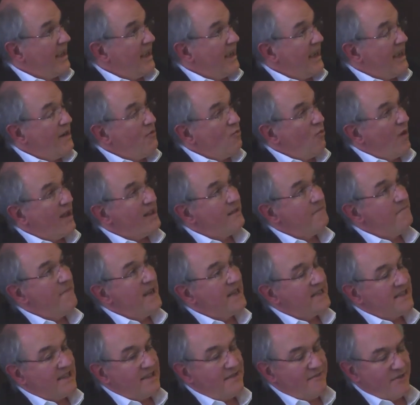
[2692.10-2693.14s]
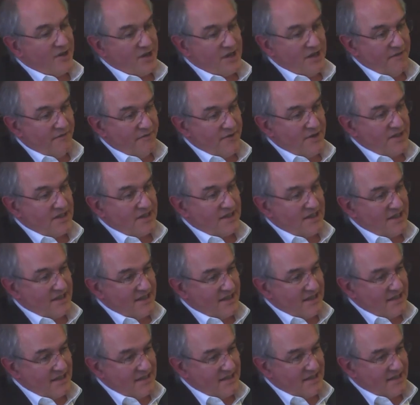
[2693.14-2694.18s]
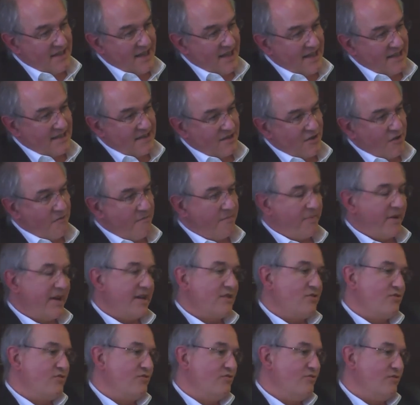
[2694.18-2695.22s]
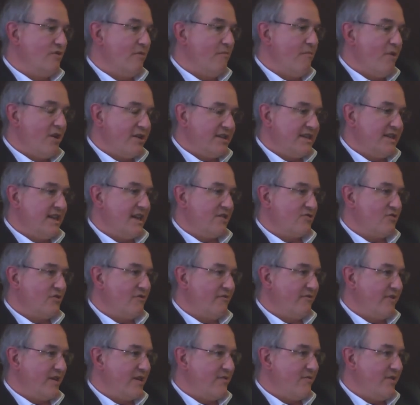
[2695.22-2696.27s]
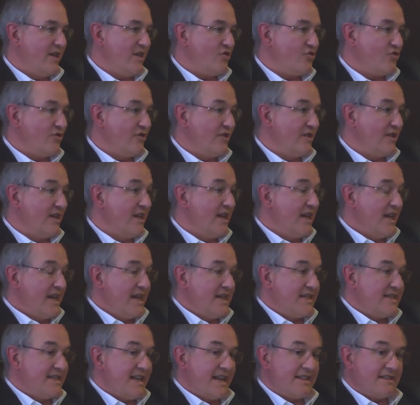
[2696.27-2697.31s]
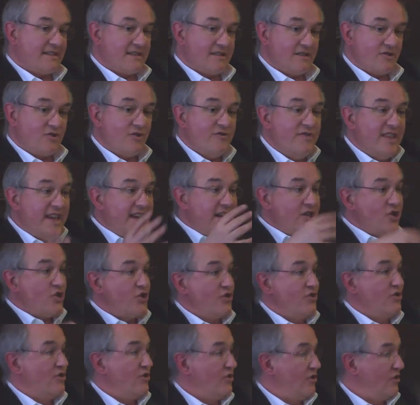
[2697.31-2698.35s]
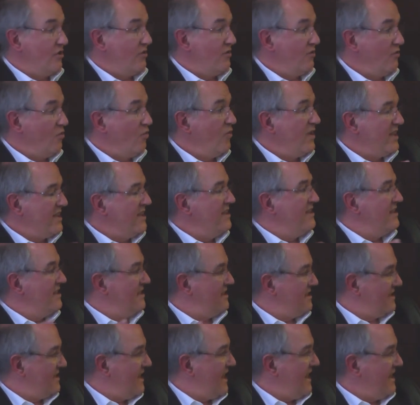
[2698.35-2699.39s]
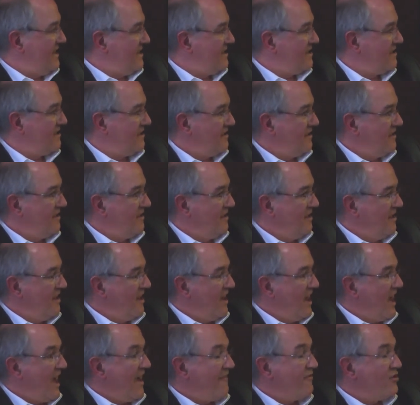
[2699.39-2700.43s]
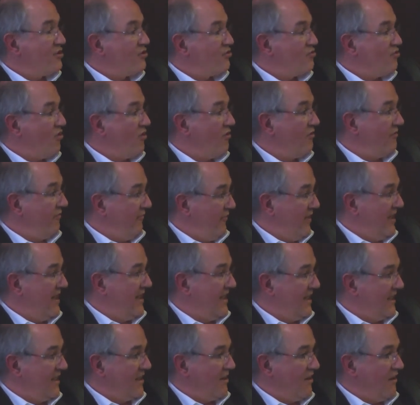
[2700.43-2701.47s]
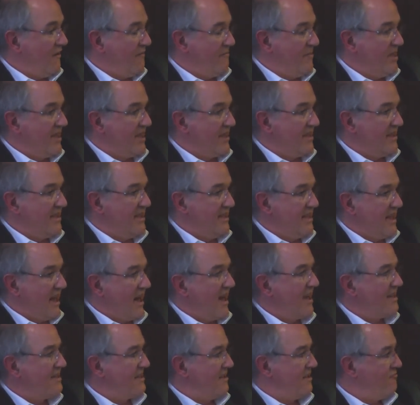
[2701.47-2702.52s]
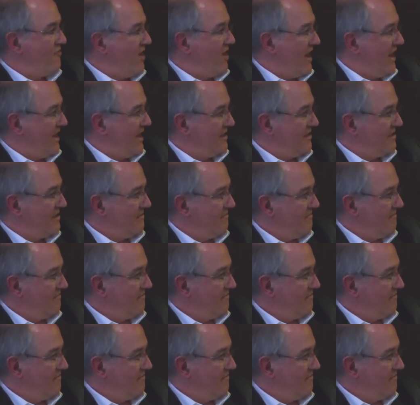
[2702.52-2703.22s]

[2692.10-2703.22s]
And what makes it very different in these states compared to multinational federation is that the nation within these states have a strong feeling of being denied their rights,